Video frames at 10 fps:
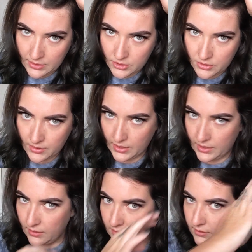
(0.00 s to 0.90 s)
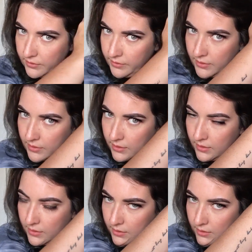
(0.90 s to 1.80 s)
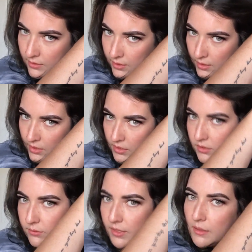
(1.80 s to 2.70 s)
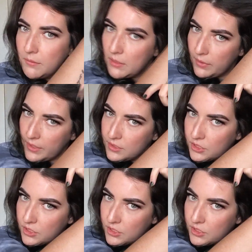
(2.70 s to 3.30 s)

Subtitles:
a triangle. So what I mean by a